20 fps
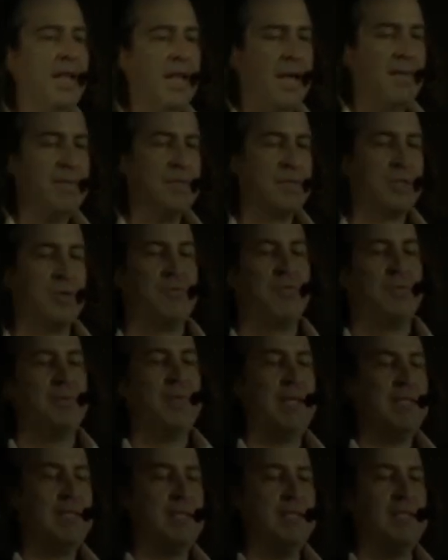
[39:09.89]
and so from
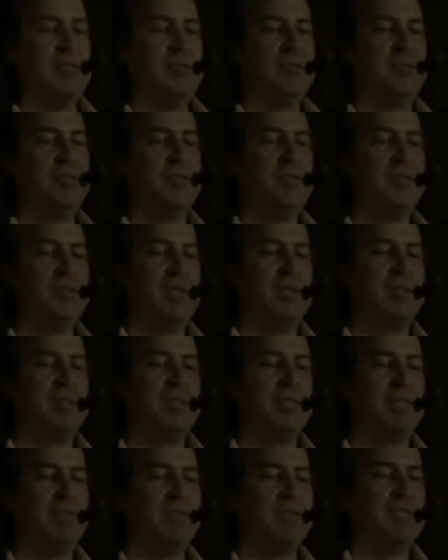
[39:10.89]
1900 to
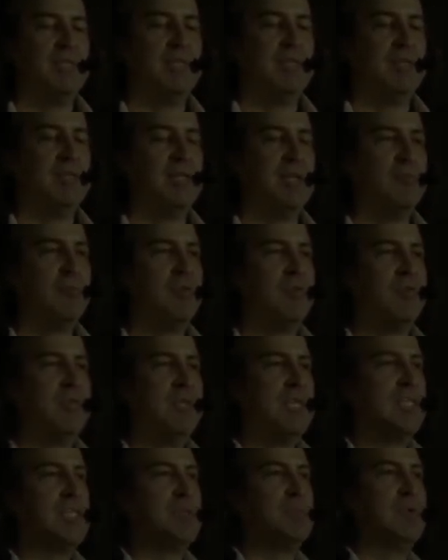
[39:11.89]
2017, the number of
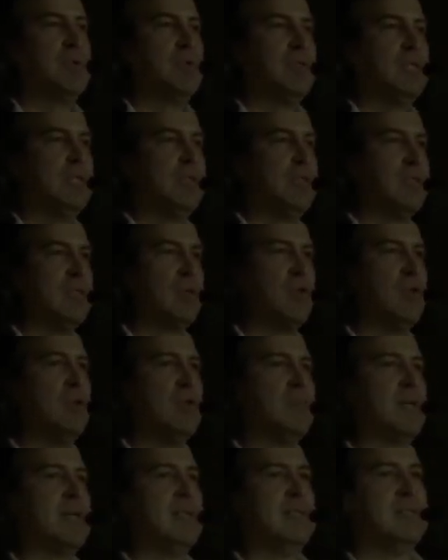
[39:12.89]
deaths per year in
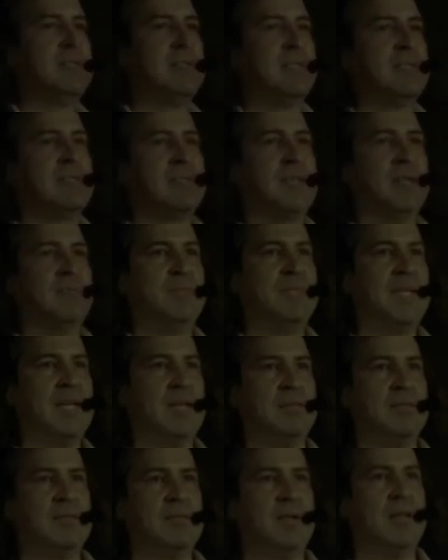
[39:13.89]
coal mines has come
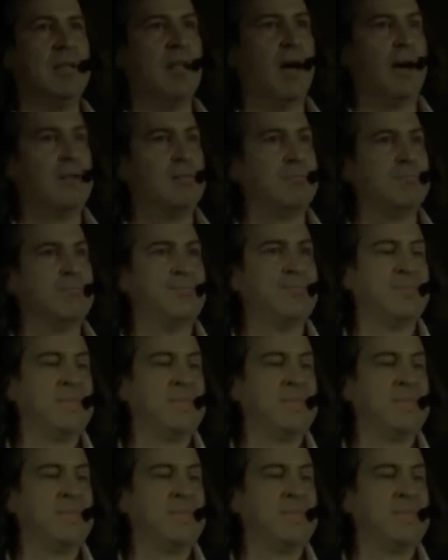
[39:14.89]
down a lot.